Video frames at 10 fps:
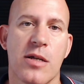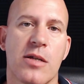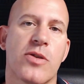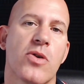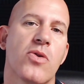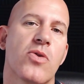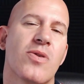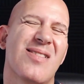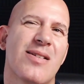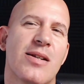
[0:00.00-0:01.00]
So
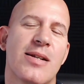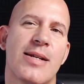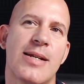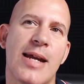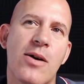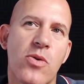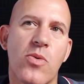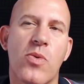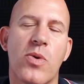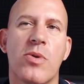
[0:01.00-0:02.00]
now
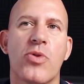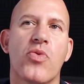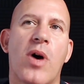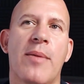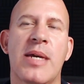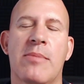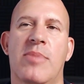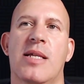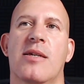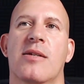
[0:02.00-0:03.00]
what do I mean
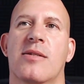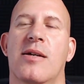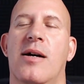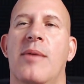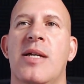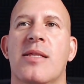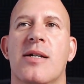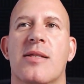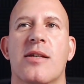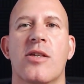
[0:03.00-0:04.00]
by this? I mean
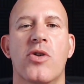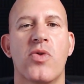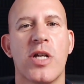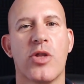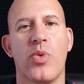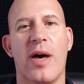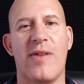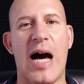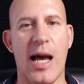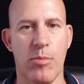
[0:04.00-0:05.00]
that you need to have
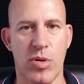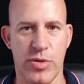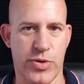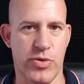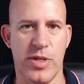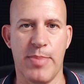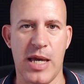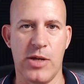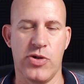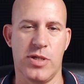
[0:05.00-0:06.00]
eyeballs on the
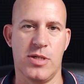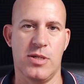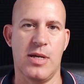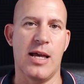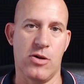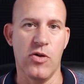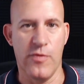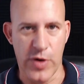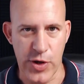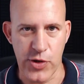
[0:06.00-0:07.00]
pages and
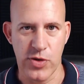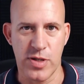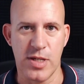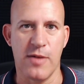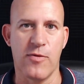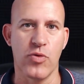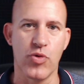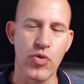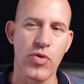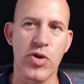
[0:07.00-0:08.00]
conversions. If you
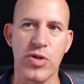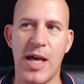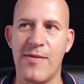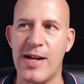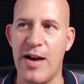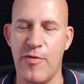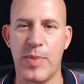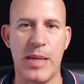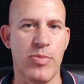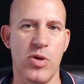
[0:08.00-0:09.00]
do not have enough
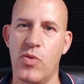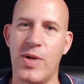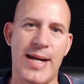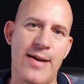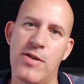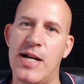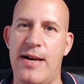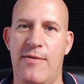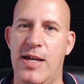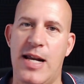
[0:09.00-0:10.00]
people, you will never
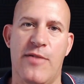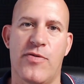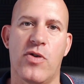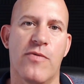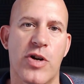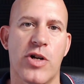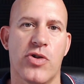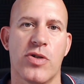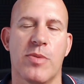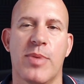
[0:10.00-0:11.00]
have enough
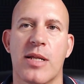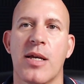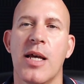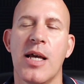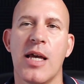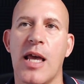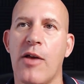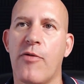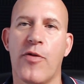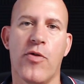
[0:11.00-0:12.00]
conversions. But
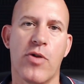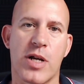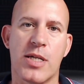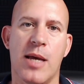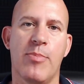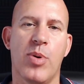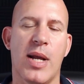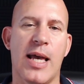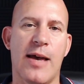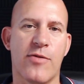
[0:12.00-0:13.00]
if, for example,
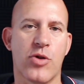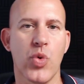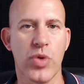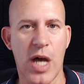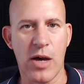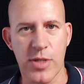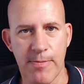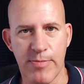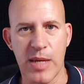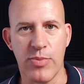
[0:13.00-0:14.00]
I have
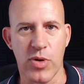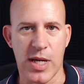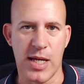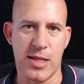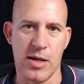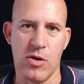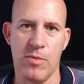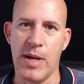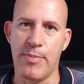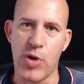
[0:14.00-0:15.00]
2,000 people getting on
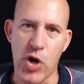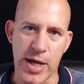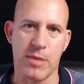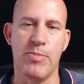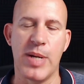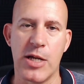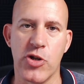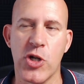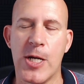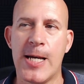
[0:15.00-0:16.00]
my product
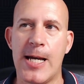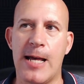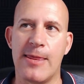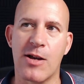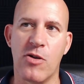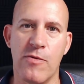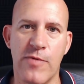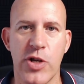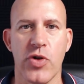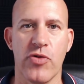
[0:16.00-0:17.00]
page and the
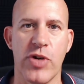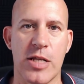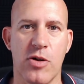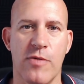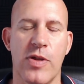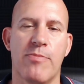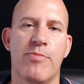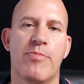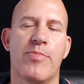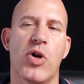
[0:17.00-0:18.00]
conversion rate of the
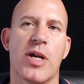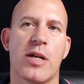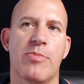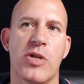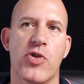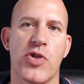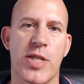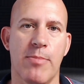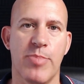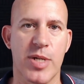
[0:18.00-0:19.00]
product page is
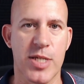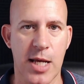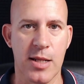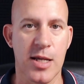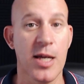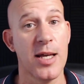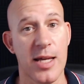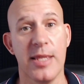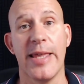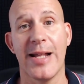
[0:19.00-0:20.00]
10%,
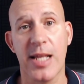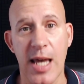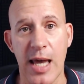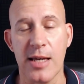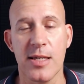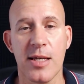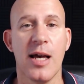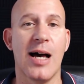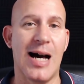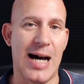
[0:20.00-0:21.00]
in that case,
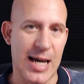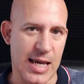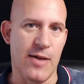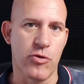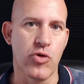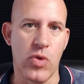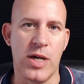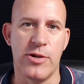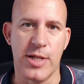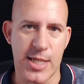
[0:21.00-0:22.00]
I have
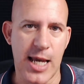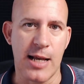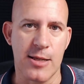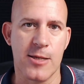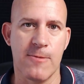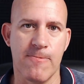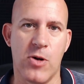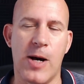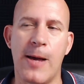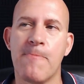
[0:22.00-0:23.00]
200 sales, all
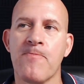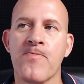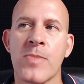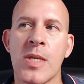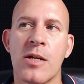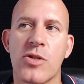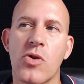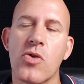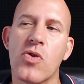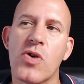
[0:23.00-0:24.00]
right?
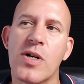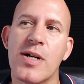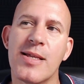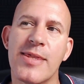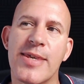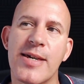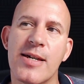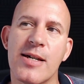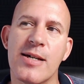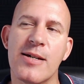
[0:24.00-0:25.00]
So the